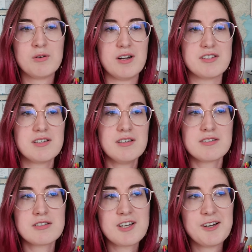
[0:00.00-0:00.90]

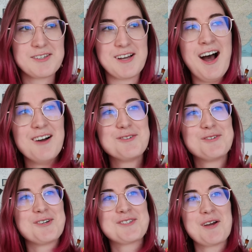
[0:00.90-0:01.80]
content or music to
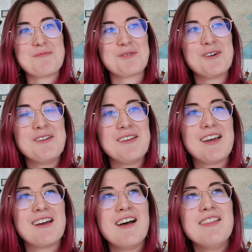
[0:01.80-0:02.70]
watch,
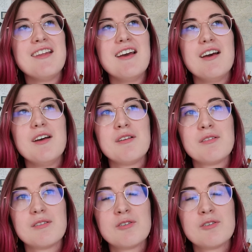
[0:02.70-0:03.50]
podcasts with transcripts.